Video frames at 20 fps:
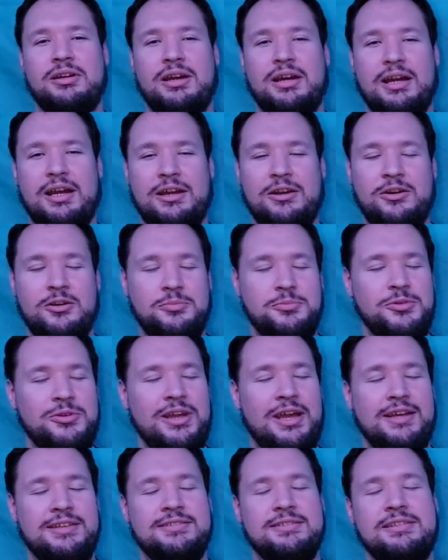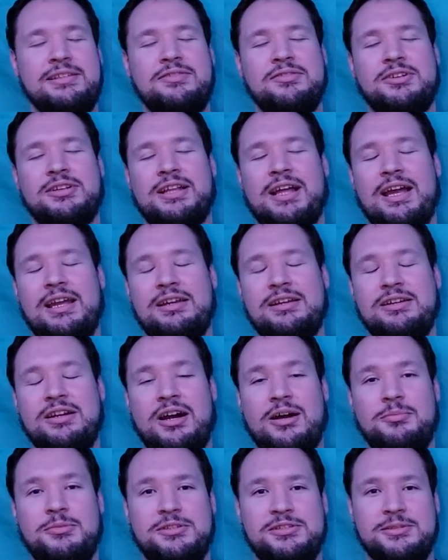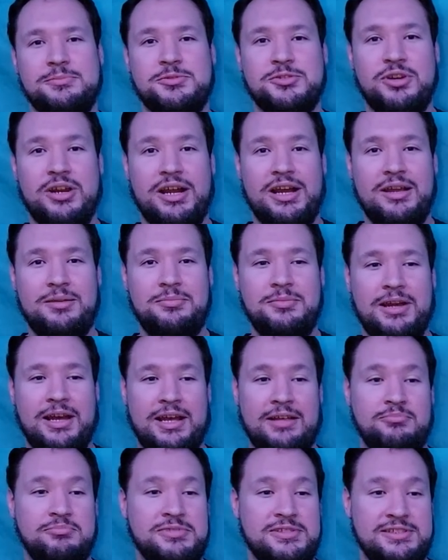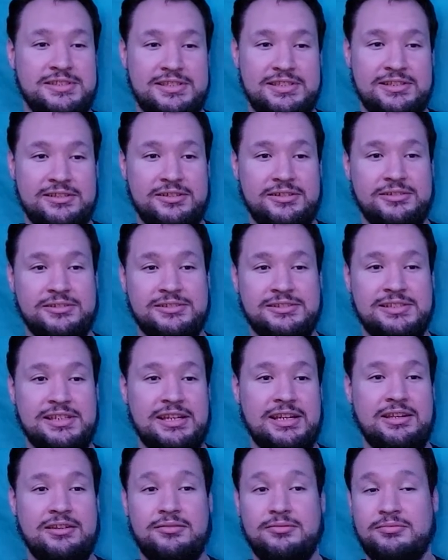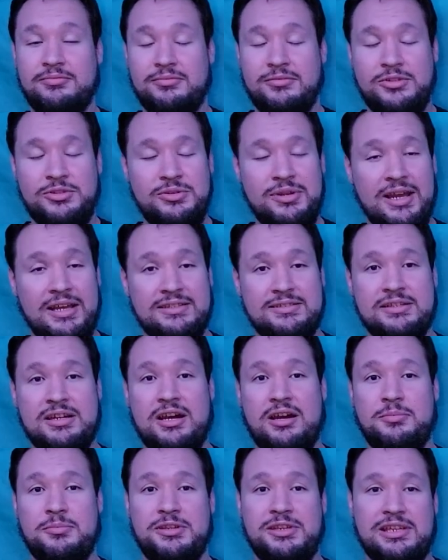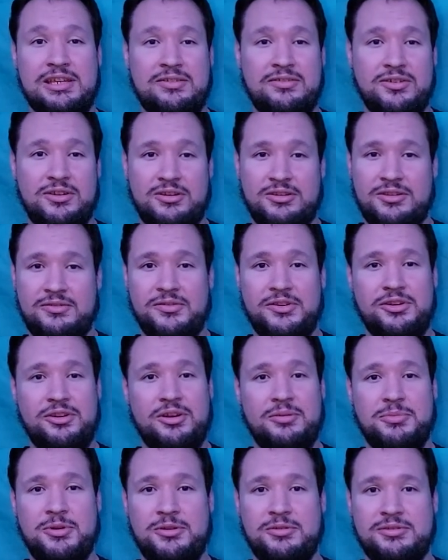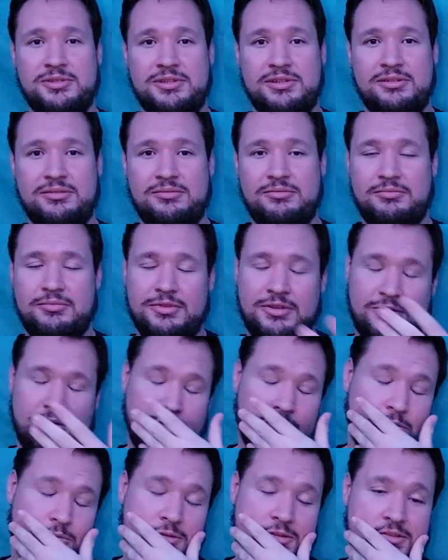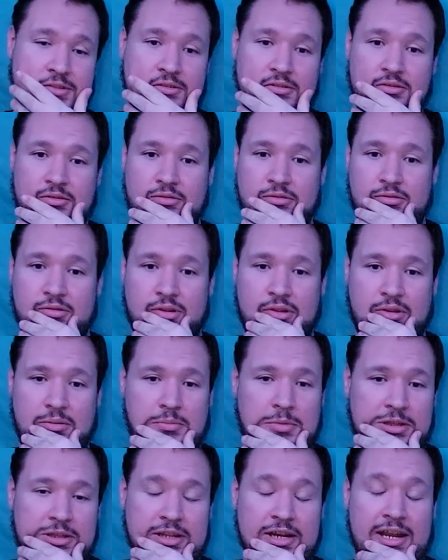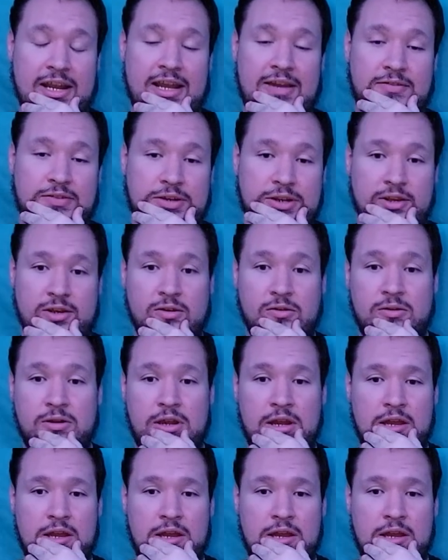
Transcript: I hope you guys leave a like, comment, subscribe. I'm still seeing you guys comment even on the video I posted almost a month and a half ago.